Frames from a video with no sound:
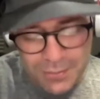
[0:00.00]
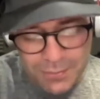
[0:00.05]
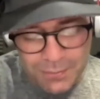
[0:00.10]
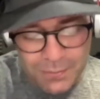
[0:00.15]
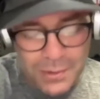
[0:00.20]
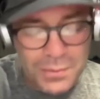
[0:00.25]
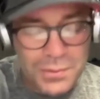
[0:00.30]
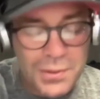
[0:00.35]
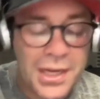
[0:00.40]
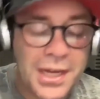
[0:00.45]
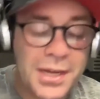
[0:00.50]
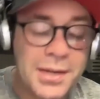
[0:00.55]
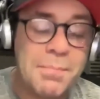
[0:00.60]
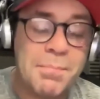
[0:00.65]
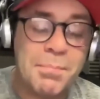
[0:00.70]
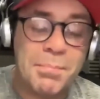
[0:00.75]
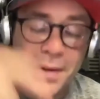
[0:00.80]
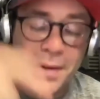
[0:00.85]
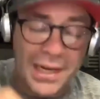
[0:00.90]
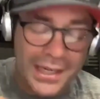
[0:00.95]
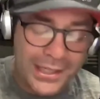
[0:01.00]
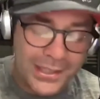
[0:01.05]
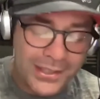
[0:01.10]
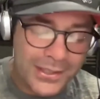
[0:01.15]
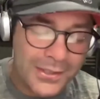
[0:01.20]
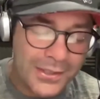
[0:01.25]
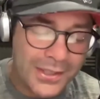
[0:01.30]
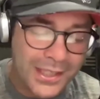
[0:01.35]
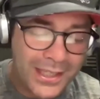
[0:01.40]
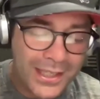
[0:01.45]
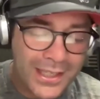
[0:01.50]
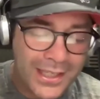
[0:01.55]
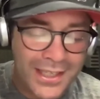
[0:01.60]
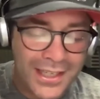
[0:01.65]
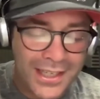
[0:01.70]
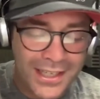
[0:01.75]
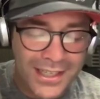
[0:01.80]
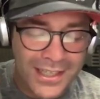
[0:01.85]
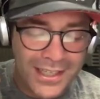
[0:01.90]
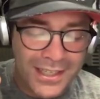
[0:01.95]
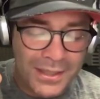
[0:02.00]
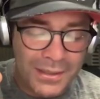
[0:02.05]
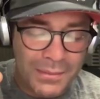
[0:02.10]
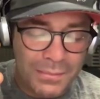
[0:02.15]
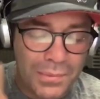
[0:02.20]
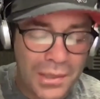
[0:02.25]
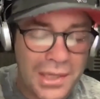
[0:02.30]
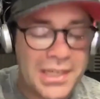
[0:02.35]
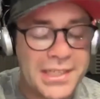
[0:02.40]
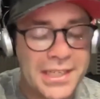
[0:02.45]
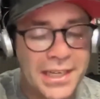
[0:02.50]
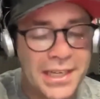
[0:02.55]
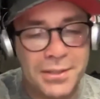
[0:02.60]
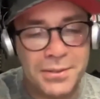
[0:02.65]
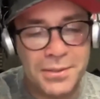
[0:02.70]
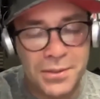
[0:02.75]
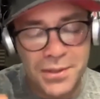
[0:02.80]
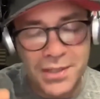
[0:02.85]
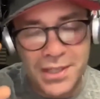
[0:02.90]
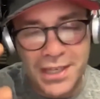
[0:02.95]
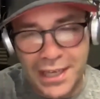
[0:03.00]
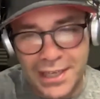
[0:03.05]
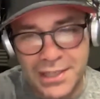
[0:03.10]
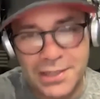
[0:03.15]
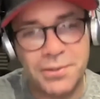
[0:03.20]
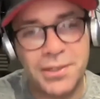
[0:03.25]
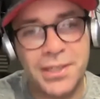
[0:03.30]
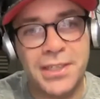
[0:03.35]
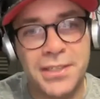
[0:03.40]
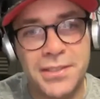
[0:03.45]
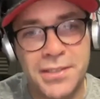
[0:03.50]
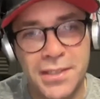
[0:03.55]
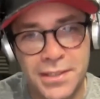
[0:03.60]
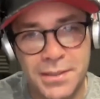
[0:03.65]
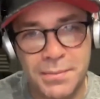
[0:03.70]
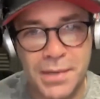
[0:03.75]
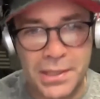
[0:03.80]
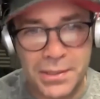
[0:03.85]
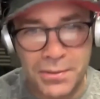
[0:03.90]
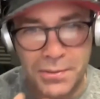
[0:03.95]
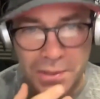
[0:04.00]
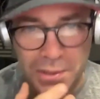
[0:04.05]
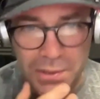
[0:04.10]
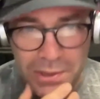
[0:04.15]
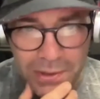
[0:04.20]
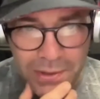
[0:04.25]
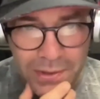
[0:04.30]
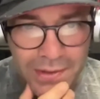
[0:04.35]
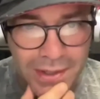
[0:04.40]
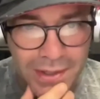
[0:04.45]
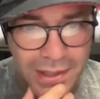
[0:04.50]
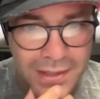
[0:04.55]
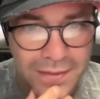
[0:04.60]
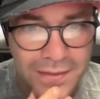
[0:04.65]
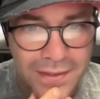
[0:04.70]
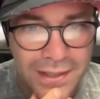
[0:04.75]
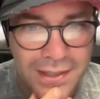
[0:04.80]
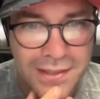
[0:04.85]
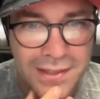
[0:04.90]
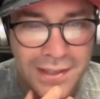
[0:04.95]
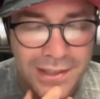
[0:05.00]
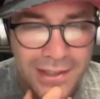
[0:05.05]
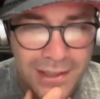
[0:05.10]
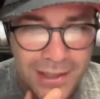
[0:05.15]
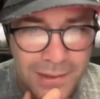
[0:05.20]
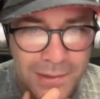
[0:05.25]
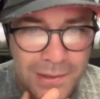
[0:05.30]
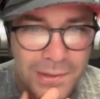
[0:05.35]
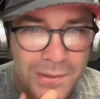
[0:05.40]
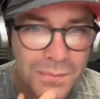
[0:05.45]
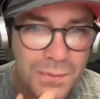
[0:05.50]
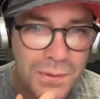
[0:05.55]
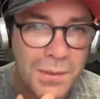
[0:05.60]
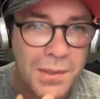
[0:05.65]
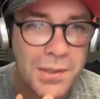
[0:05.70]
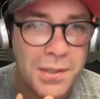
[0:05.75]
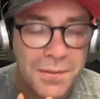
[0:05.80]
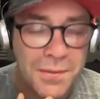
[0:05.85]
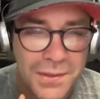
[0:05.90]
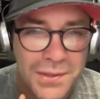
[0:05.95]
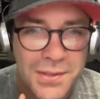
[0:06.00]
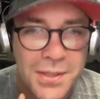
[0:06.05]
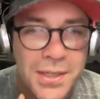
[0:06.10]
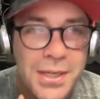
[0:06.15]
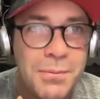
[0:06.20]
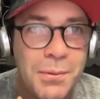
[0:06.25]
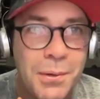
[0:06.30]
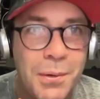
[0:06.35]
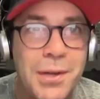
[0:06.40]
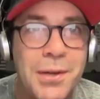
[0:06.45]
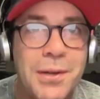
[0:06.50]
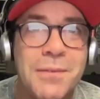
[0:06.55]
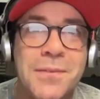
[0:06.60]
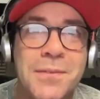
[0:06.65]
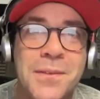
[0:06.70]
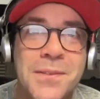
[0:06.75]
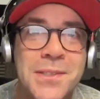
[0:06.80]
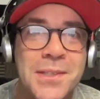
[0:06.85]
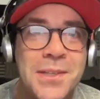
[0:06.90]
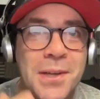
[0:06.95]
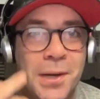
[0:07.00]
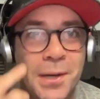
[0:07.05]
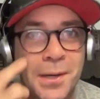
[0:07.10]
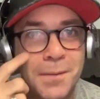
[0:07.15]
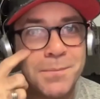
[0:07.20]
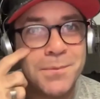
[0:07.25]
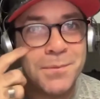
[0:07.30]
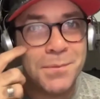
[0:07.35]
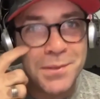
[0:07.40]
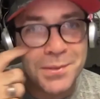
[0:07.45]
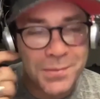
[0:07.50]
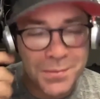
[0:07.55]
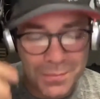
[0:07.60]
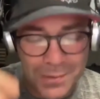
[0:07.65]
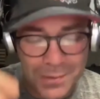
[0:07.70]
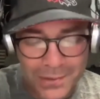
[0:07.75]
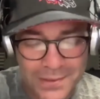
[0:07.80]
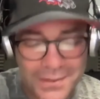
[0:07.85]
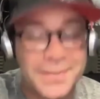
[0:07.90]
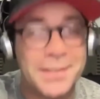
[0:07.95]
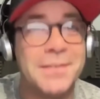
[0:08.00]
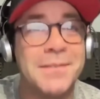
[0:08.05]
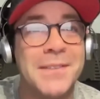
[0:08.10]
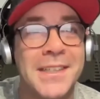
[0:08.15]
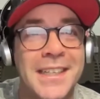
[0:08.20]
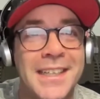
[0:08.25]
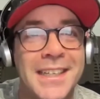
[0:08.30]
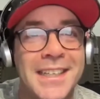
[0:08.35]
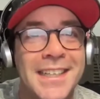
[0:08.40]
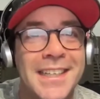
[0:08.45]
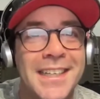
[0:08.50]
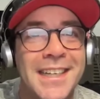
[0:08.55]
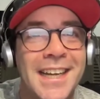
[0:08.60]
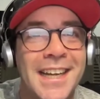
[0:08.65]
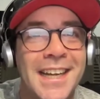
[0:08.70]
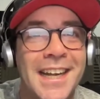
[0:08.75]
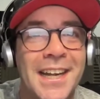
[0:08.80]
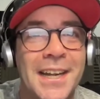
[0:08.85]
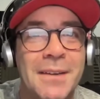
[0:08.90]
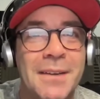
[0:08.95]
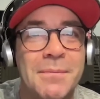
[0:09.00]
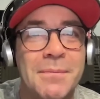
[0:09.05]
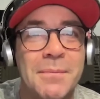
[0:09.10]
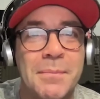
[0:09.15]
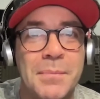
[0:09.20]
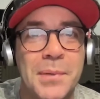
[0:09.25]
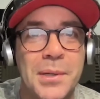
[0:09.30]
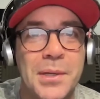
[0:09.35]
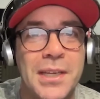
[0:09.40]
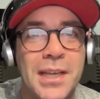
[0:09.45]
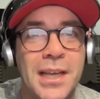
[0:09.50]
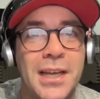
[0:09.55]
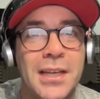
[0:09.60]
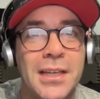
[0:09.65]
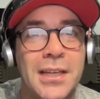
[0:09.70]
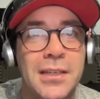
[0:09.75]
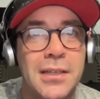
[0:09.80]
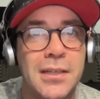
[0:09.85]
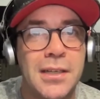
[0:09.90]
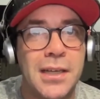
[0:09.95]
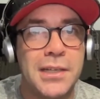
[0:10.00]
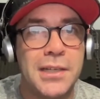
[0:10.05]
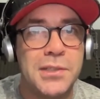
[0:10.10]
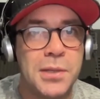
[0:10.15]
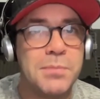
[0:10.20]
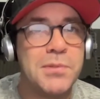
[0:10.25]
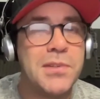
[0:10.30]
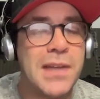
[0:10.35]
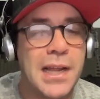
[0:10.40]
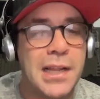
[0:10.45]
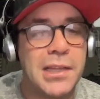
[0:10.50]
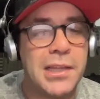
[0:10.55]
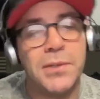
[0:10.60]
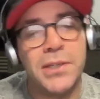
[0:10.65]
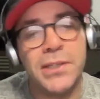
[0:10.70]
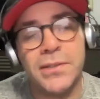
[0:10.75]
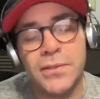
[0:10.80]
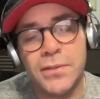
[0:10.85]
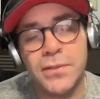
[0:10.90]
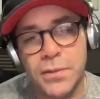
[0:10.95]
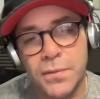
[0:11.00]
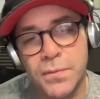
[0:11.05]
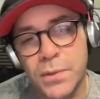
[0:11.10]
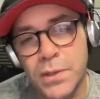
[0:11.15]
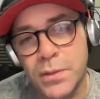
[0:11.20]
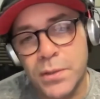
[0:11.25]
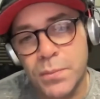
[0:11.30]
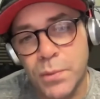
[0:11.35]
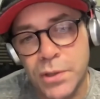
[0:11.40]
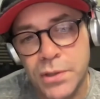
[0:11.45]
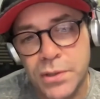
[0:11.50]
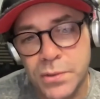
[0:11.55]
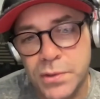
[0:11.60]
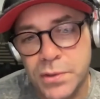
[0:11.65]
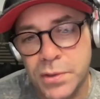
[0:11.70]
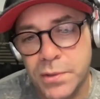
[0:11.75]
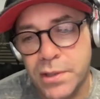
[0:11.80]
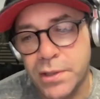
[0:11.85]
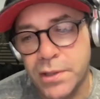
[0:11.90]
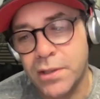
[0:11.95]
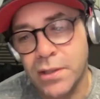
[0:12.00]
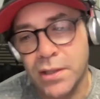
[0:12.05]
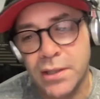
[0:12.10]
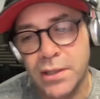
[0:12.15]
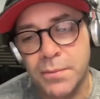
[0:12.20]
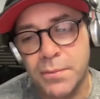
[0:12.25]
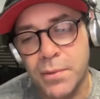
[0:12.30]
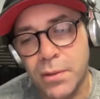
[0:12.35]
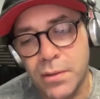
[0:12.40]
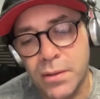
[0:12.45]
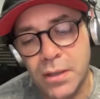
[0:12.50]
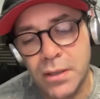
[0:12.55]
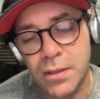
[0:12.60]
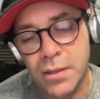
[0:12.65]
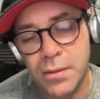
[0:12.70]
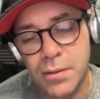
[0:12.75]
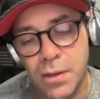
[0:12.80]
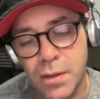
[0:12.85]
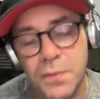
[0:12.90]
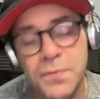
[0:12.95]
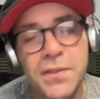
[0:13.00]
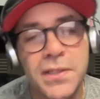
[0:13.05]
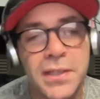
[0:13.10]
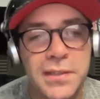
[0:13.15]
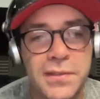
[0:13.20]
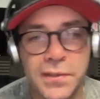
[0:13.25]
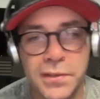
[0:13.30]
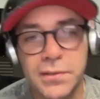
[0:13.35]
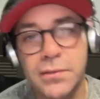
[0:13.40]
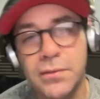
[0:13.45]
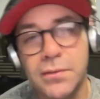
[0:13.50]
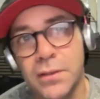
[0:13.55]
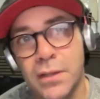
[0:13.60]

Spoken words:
we'll hit back to the breakdown on the calories and the macronutrient side of things, actually, because we went off onto the carbs, which was well served. But yeah, in terms of calories and stuff, with what you're doing, like off season